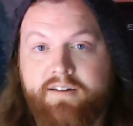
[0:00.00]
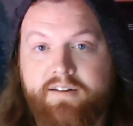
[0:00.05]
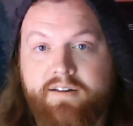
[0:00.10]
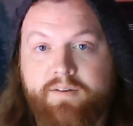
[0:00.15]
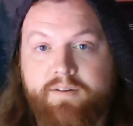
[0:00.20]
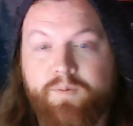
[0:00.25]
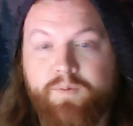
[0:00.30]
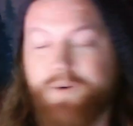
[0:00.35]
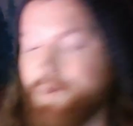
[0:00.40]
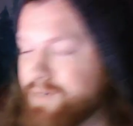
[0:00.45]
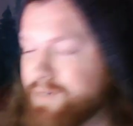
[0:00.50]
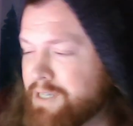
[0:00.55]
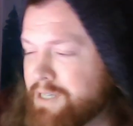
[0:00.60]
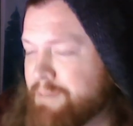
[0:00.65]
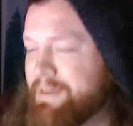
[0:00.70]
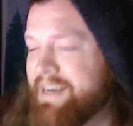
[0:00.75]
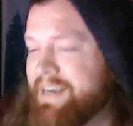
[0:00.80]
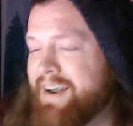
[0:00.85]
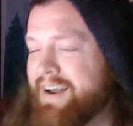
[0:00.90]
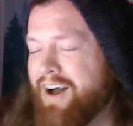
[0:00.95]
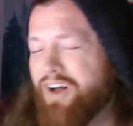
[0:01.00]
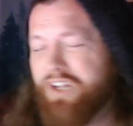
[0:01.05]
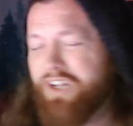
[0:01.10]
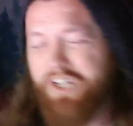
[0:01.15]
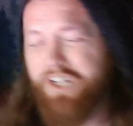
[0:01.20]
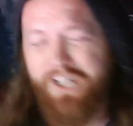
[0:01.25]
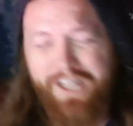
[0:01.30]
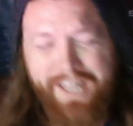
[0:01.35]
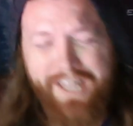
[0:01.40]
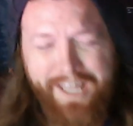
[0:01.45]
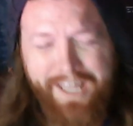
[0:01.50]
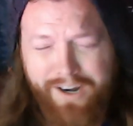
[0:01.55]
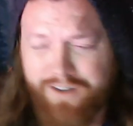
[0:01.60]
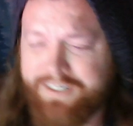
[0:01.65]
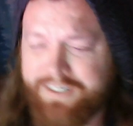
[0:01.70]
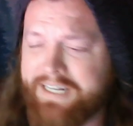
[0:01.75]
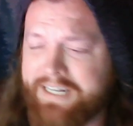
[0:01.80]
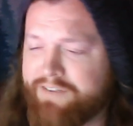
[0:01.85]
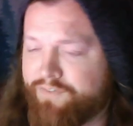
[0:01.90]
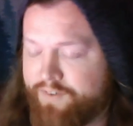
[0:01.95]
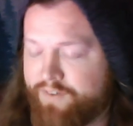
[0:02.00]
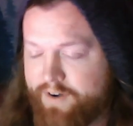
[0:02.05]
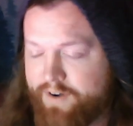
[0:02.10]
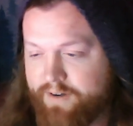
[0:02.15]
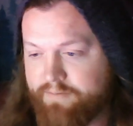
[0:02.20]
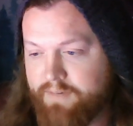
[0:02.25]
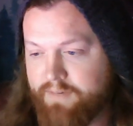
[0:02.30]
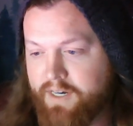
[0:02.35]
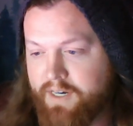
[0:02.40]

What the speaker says: we're doing something a little different.